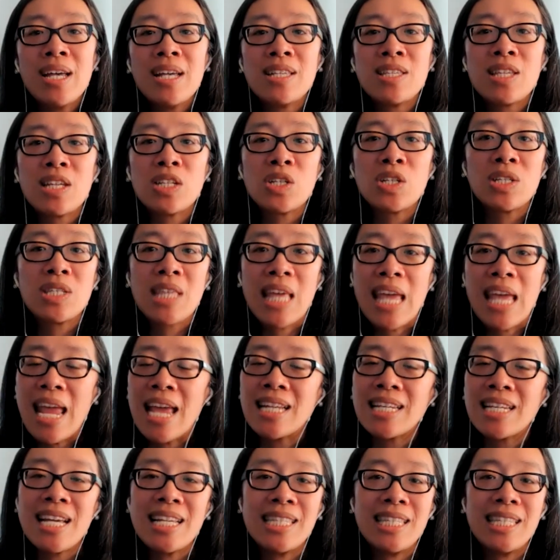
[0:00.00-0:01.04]
such as the
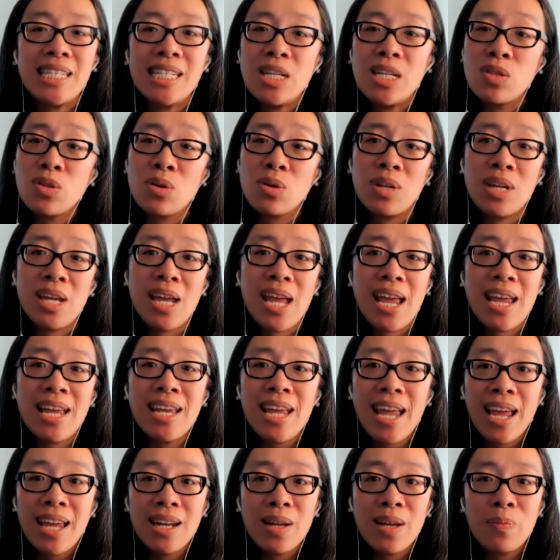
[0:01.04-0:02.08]
anti-CD38
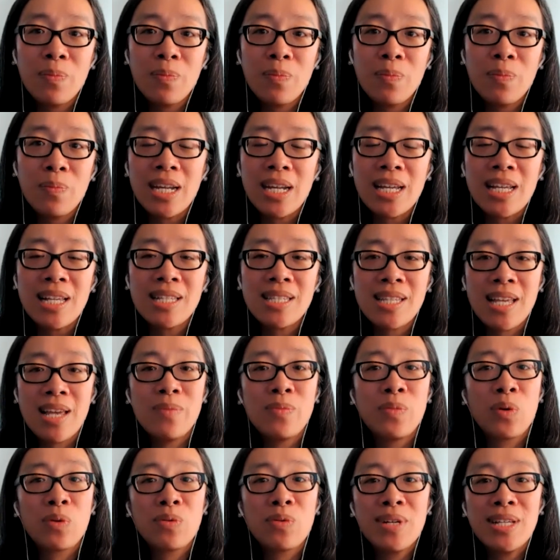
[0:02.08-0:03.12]
antibodies, and
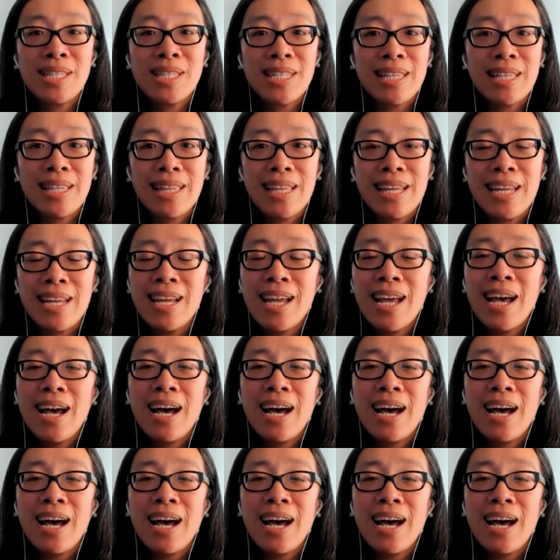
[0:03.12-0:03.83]
more recently,